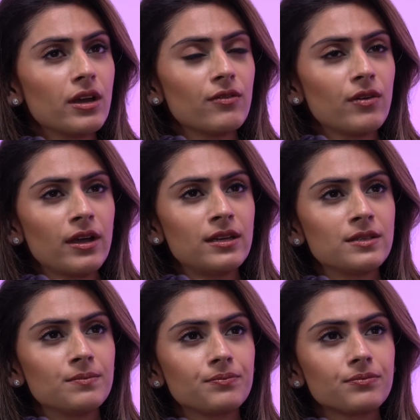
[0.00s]
I
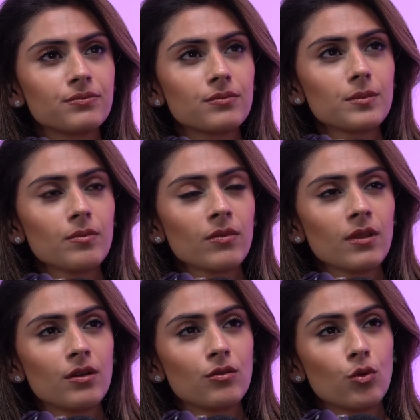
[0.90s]
find
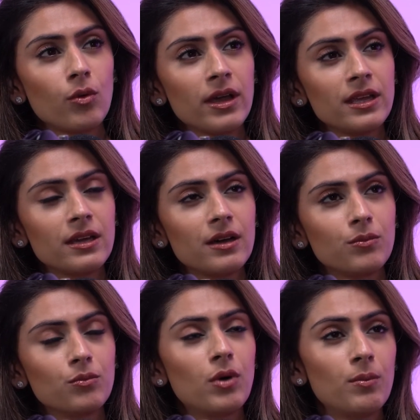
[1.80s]
quite
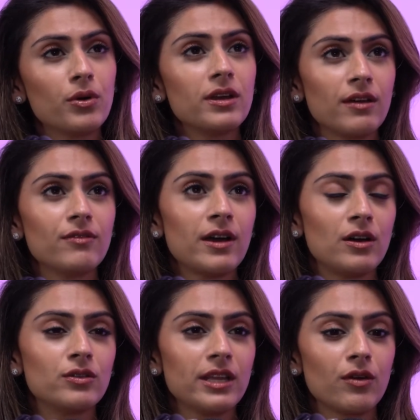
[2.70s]
one point I
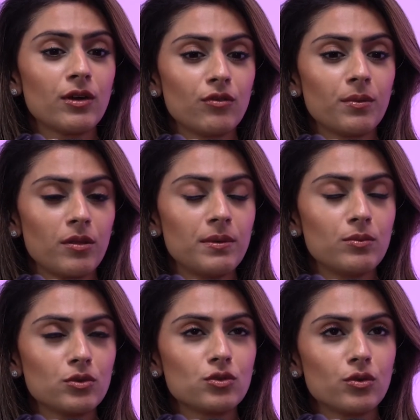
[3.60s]
found hearing from other
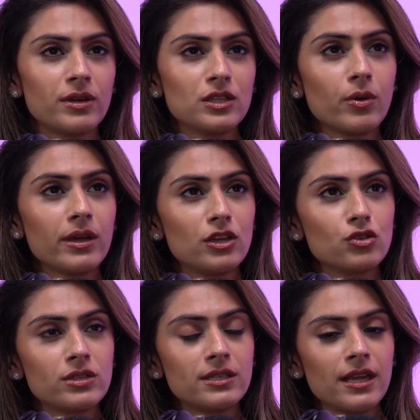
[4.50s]
people's stories quite
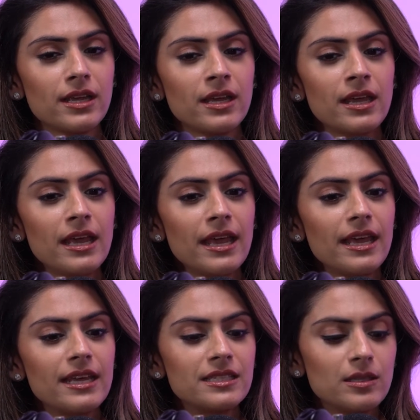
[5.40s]
interesting
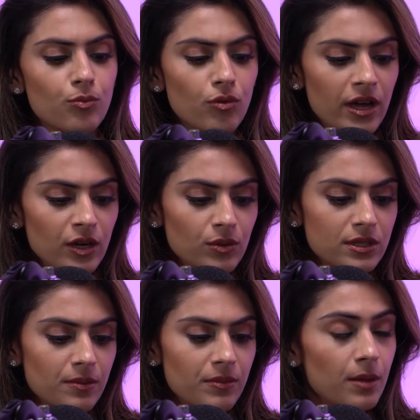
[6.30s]
is the bride
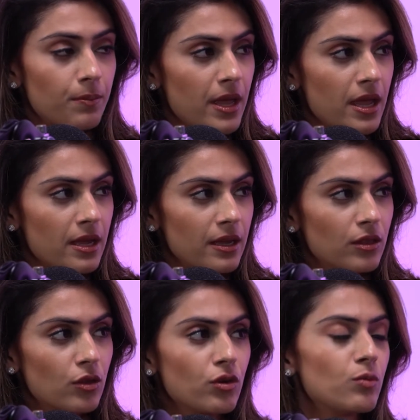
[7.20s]
wants something big,
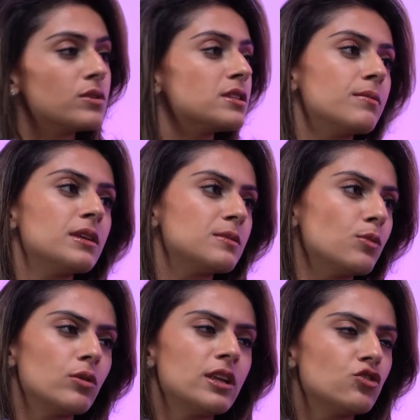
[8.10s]
the groom wants something
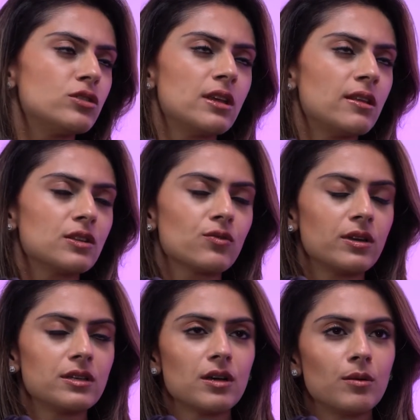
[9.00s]
small. Let's just say this for an
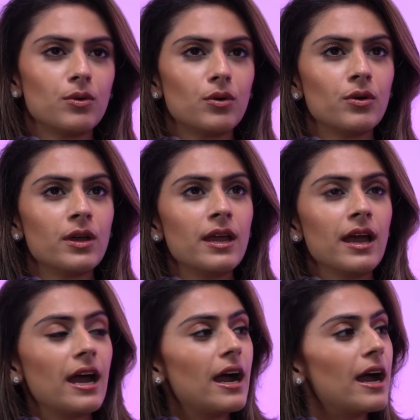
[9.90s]
example. It's
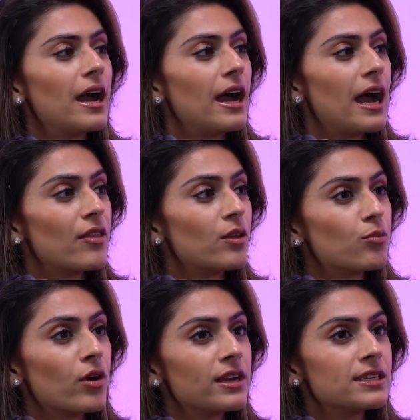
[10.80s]
very common. And the
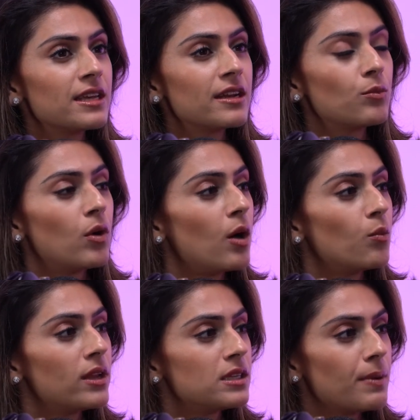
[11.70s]
bride has said, Well, I'm
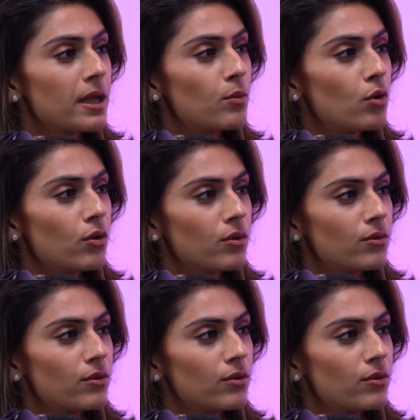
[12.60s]
willing to pay more.